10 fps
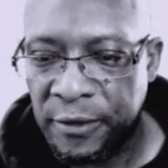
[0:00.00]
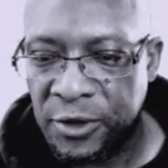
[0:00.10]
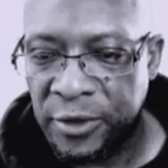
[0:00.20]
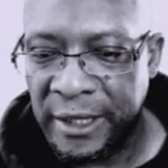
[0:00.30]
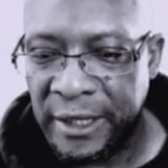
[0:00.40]

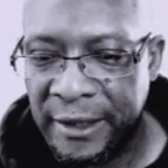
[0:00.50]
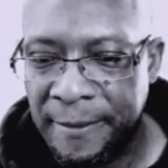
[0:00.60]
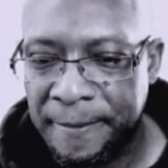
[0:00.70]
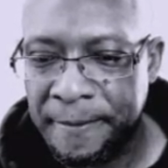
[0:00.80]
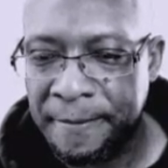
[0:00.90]
trade.
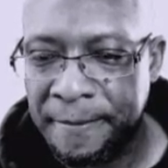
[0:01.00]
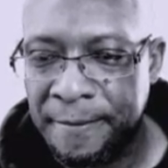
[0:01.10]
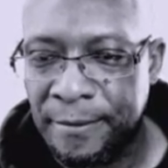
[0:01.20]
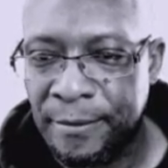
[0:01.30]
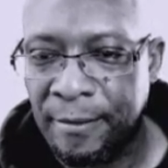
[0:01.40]

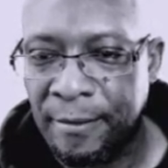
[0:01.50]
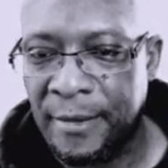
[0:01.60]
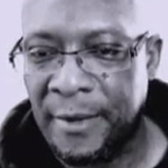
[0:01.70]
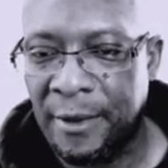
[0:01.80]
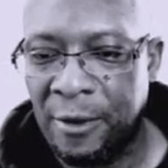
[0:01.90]

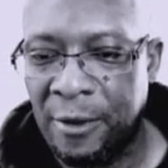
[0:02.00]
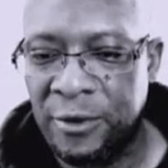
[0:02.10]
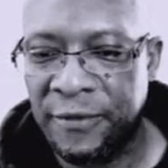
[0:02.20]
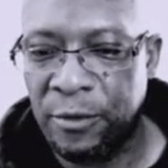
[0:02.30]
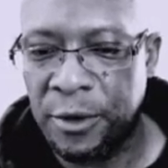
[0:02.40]
I wonder
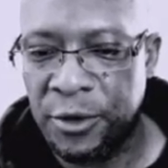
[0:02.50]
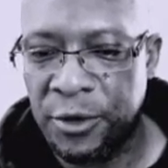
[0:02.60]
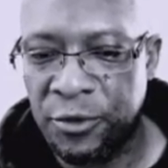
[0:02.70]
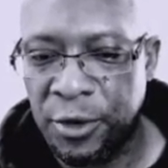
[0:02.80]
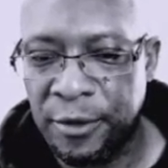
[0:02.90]
if they want a
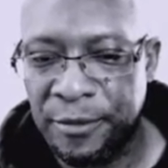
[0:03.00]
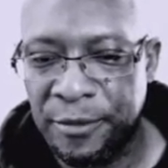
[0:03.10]
draw.